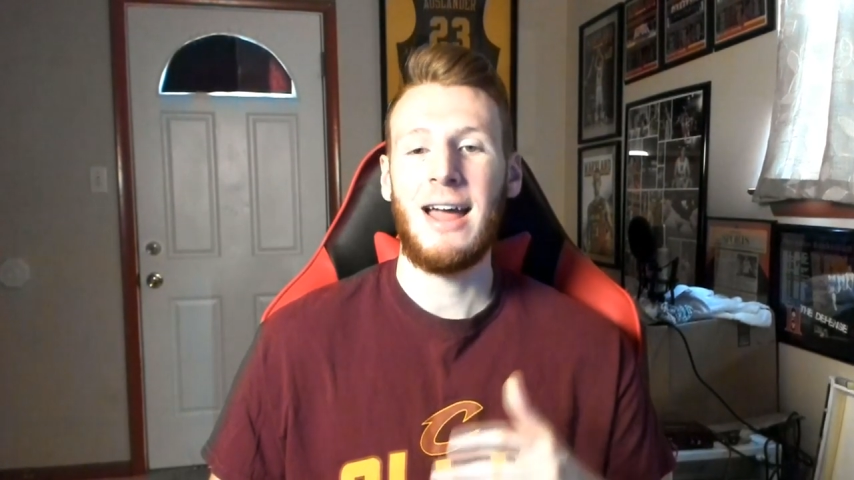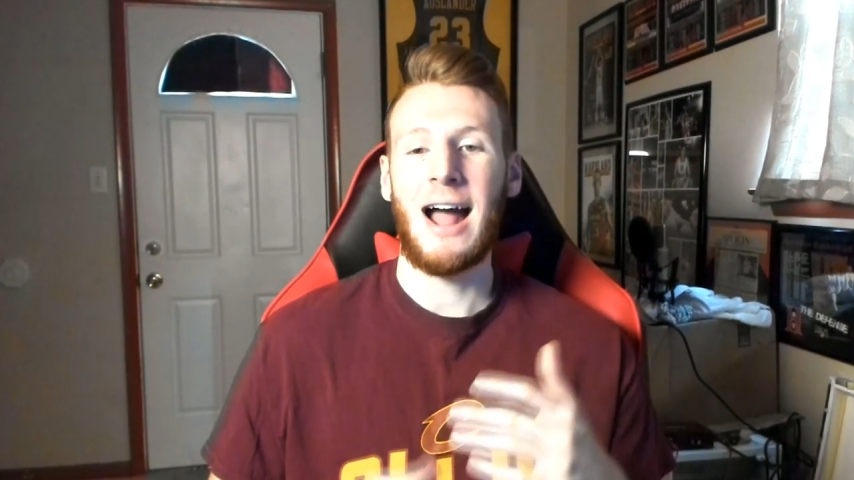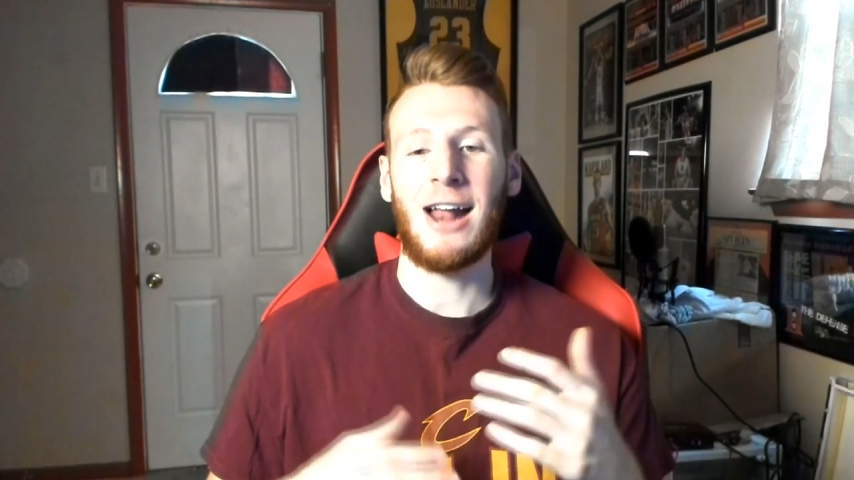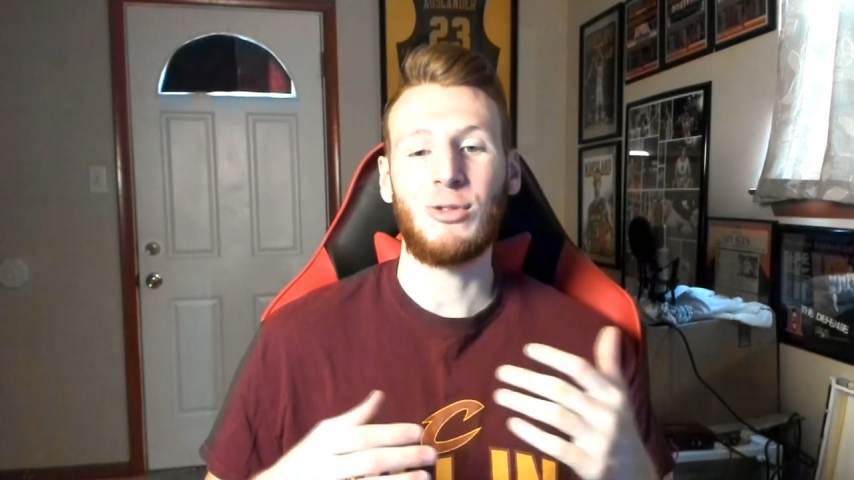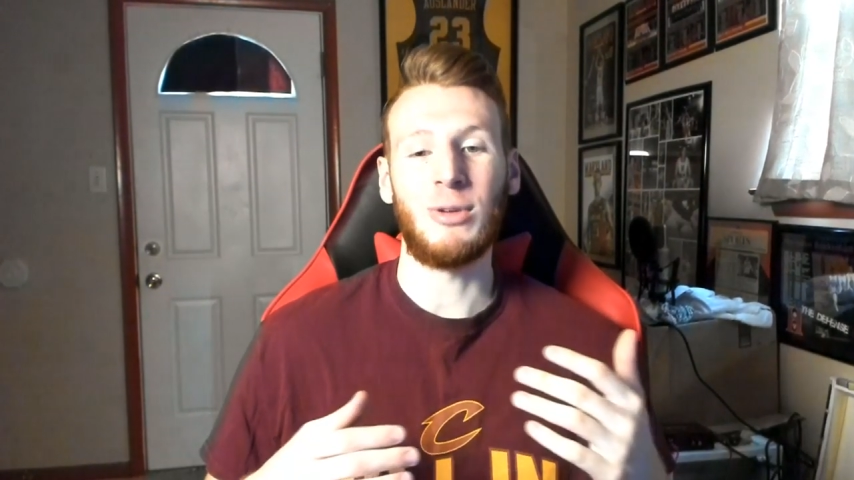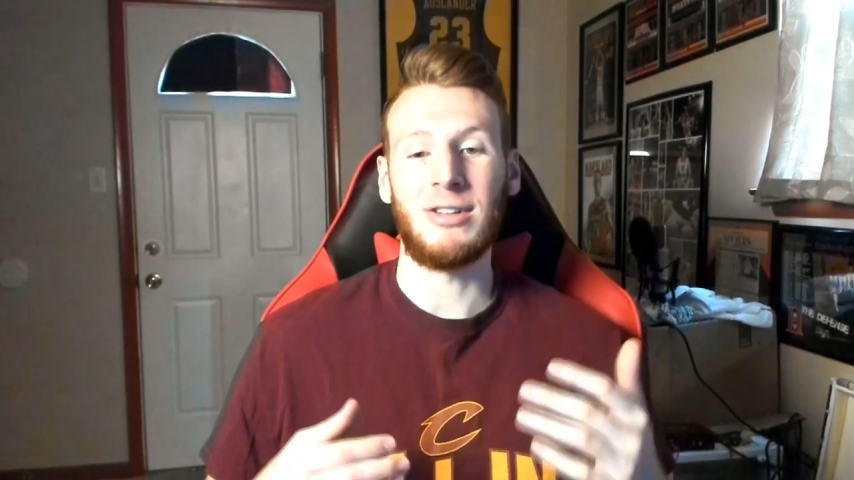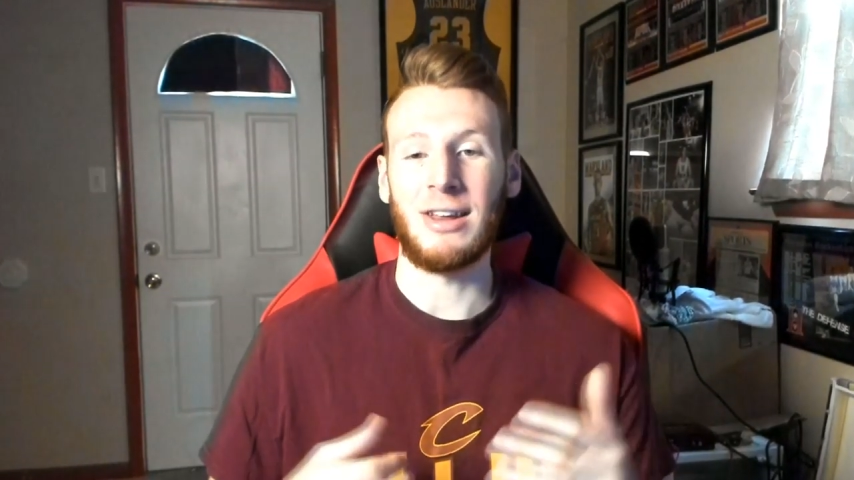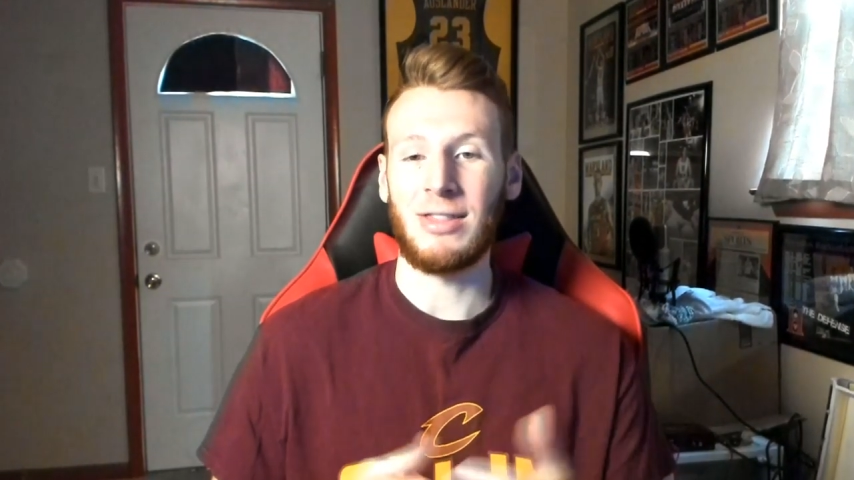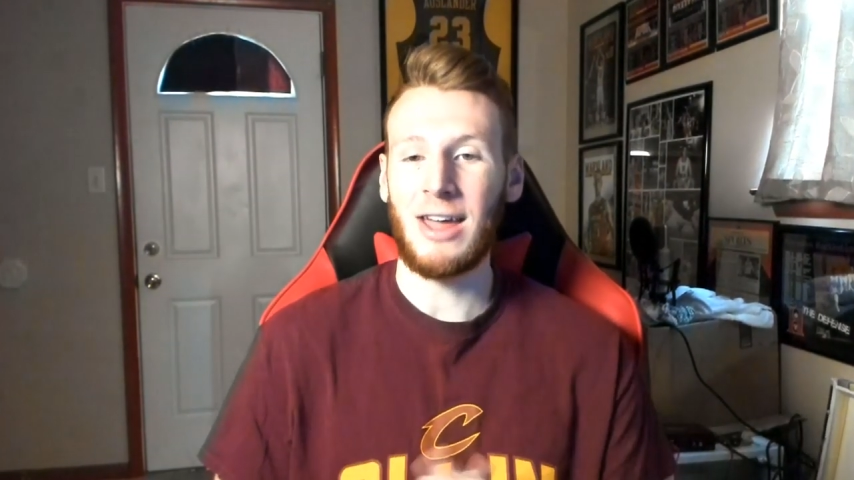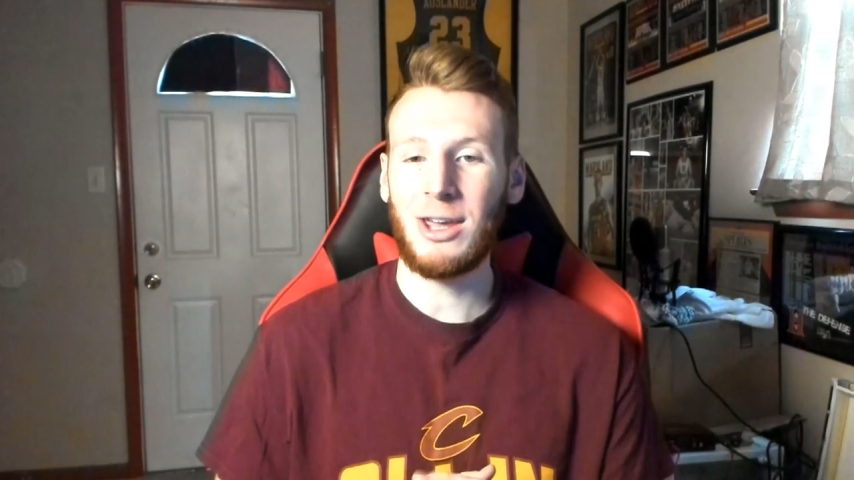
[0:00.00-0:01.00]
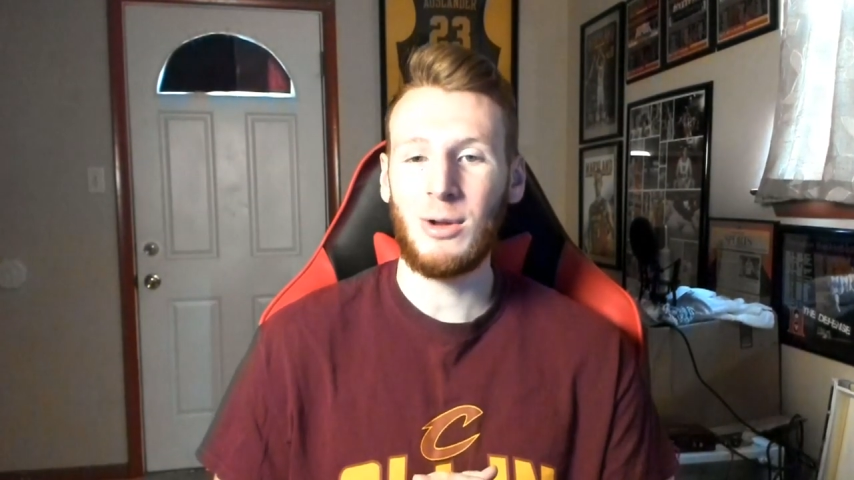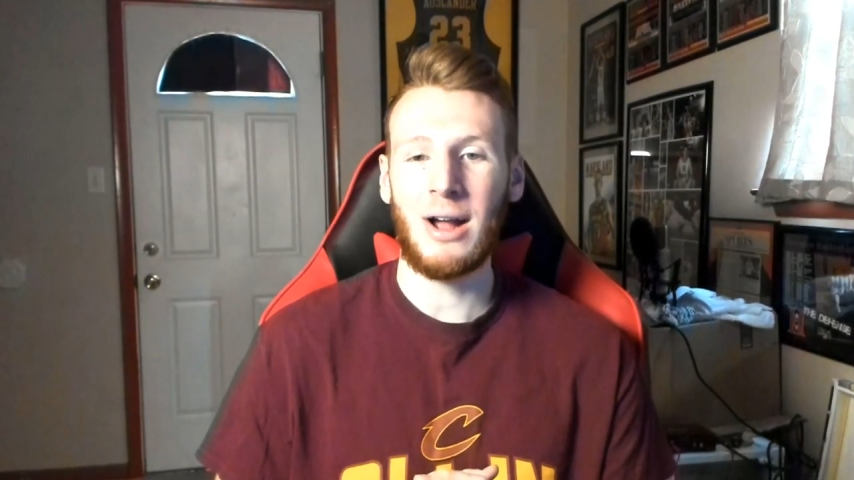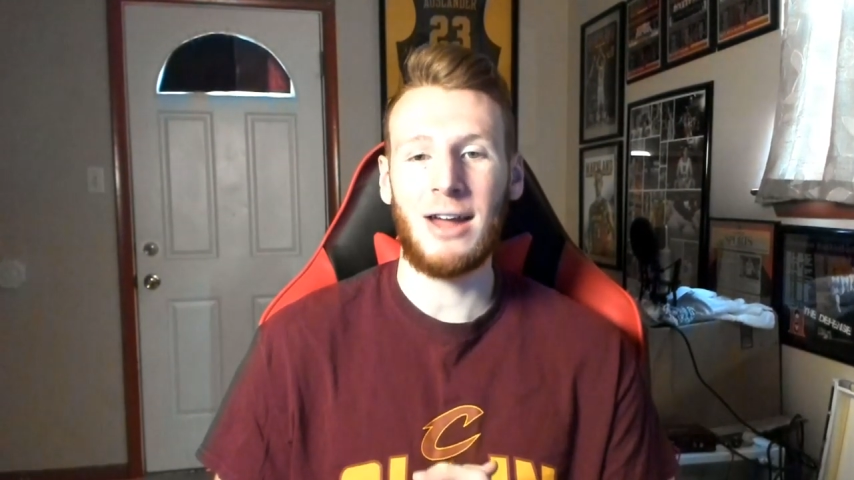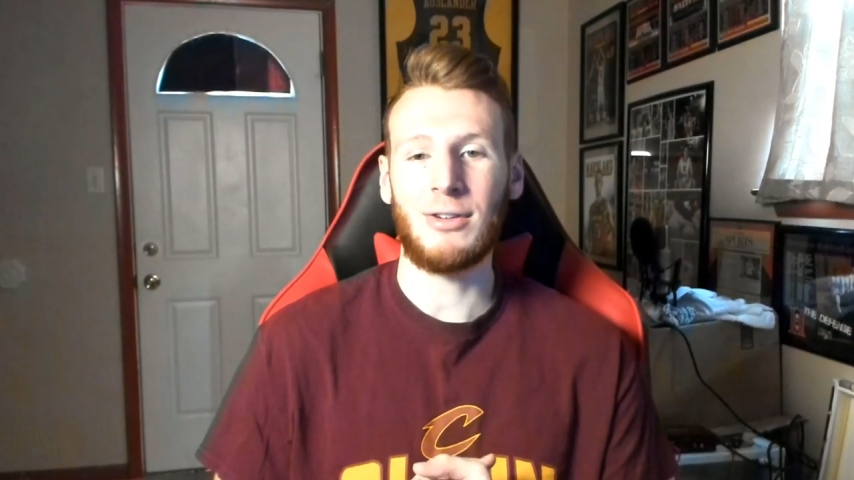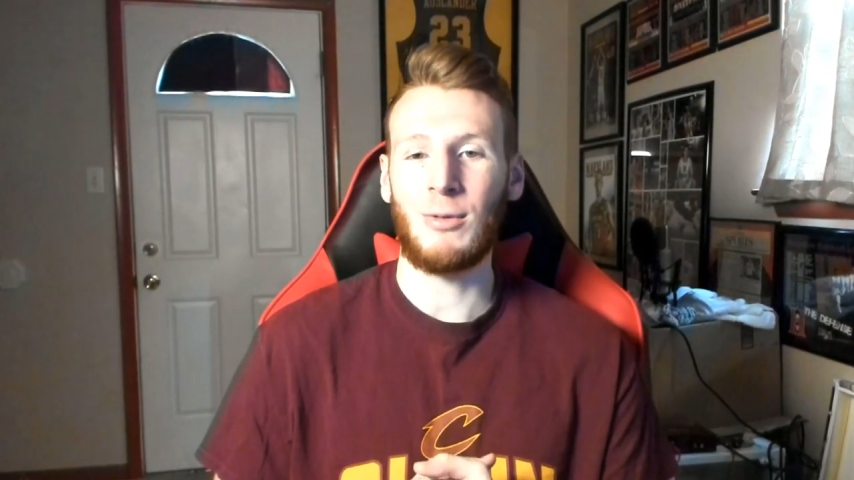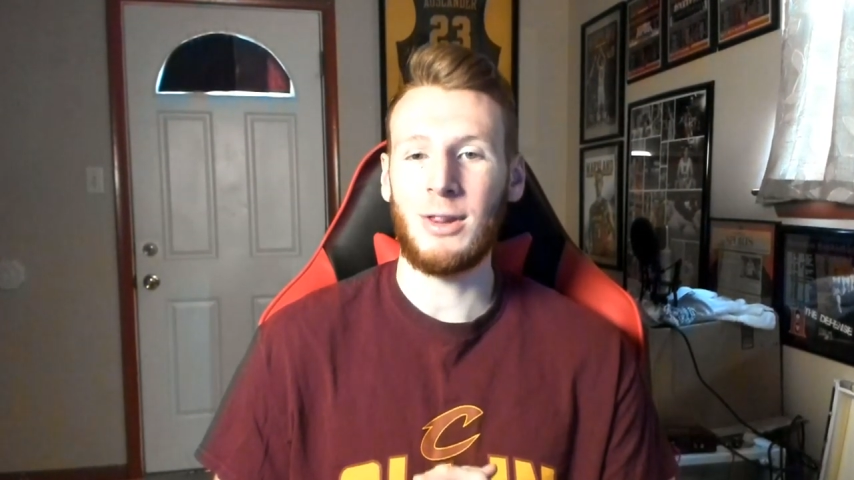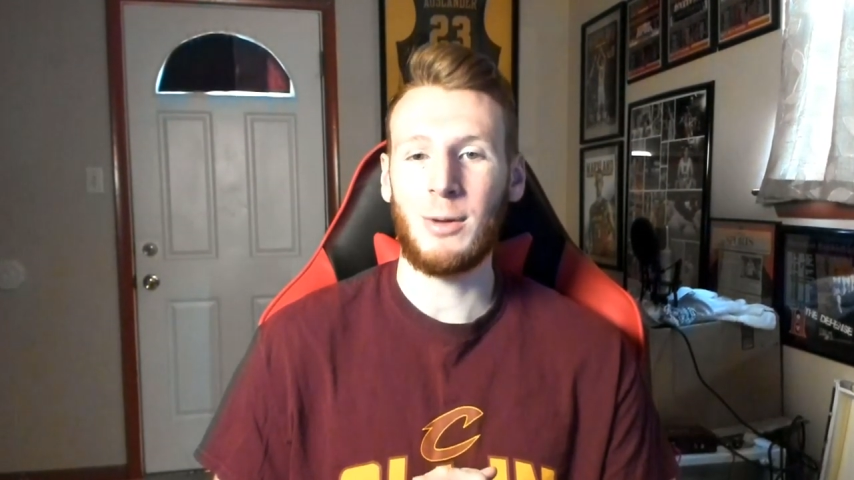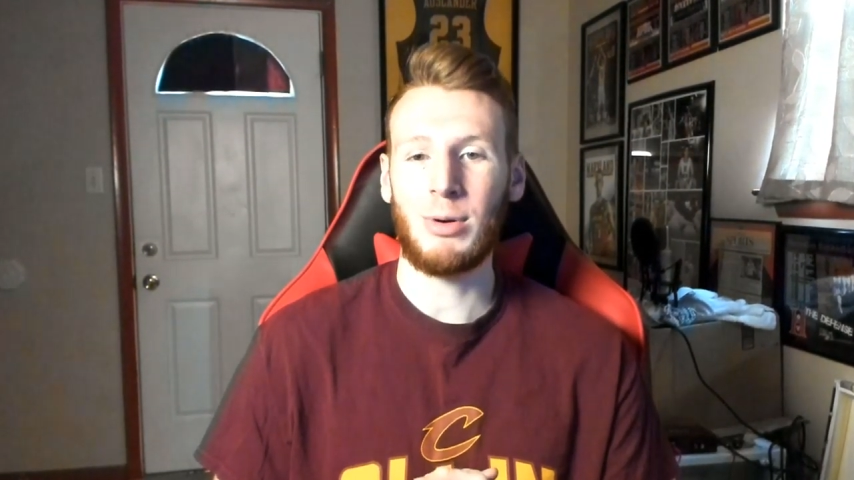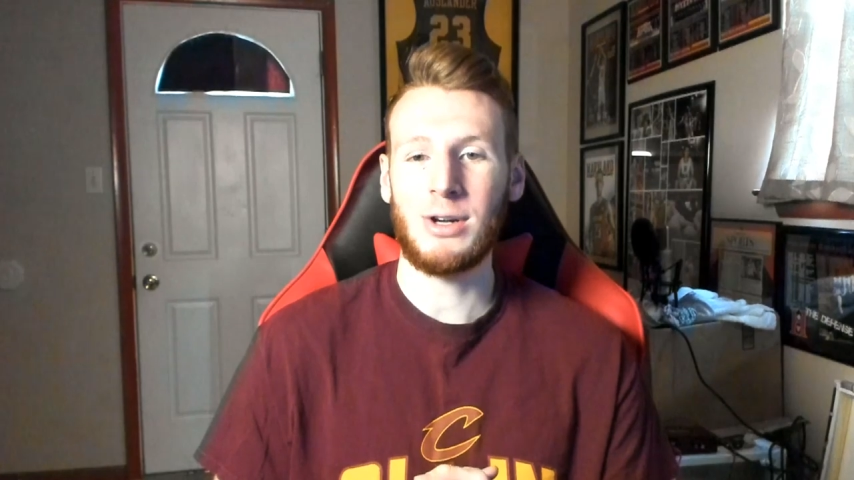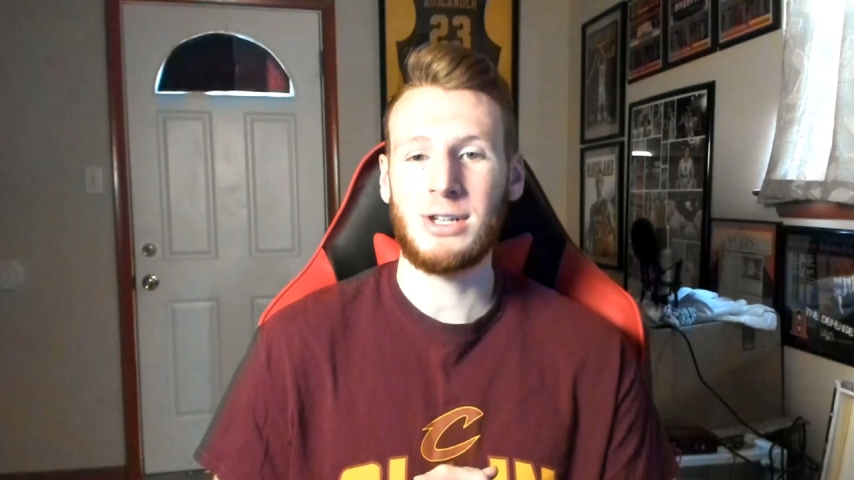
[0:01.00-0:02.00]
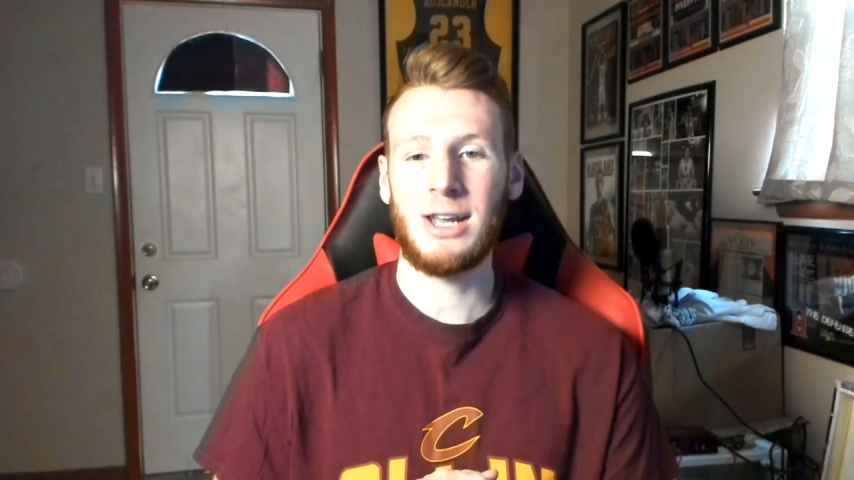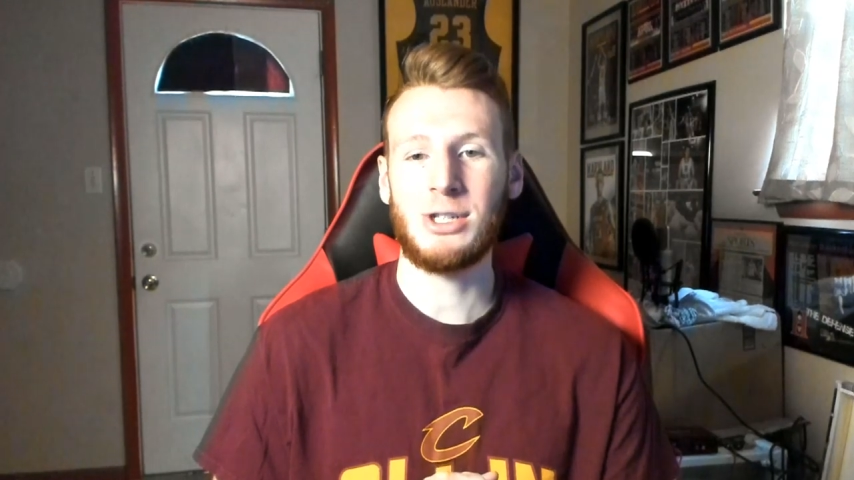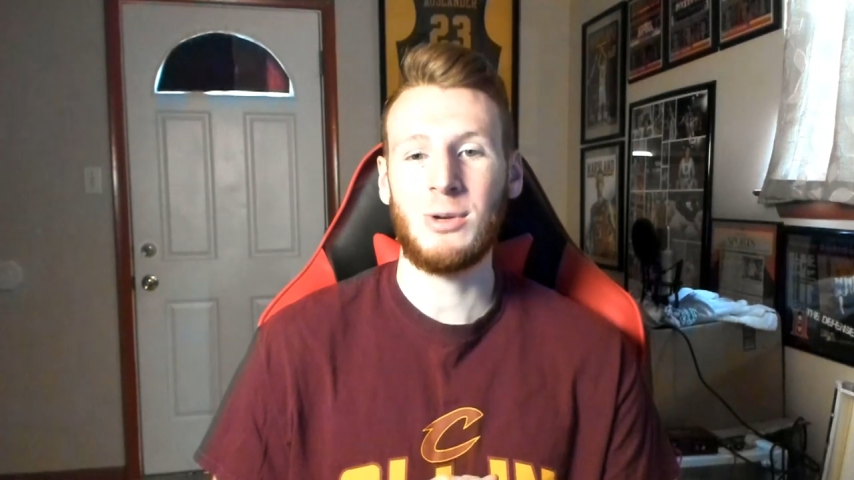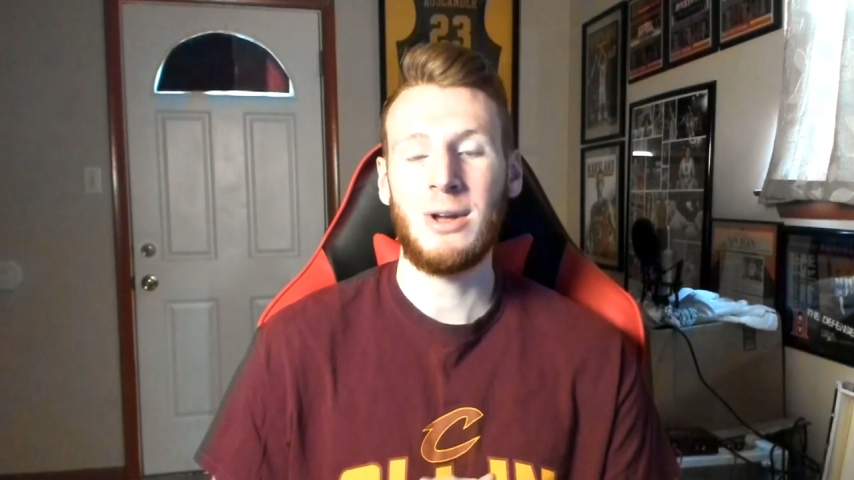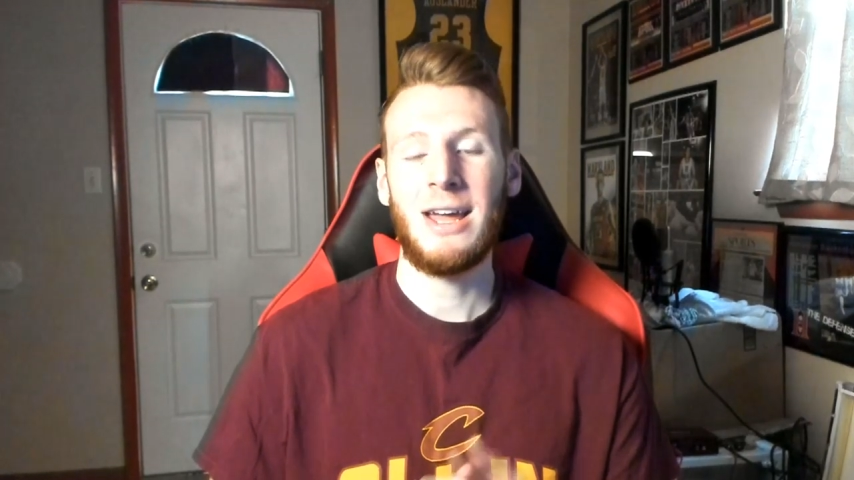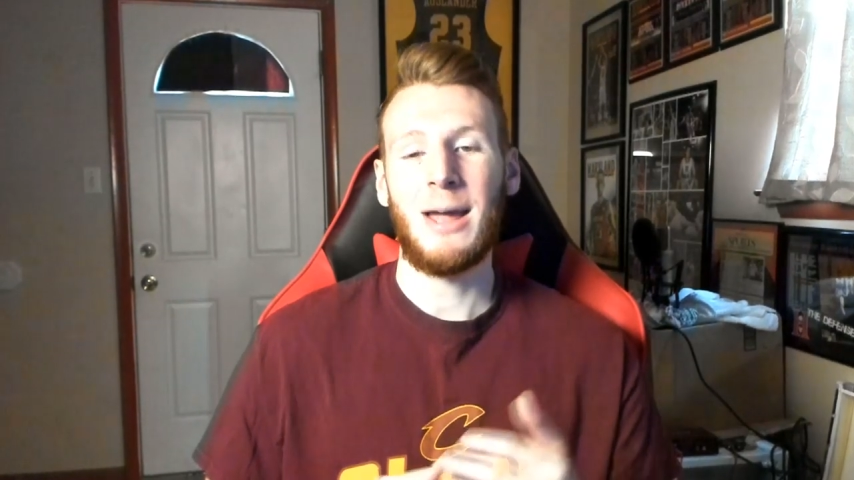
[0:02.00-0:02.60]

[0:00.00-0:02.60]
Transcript: I just want to say thank you guys, I really appreciate you,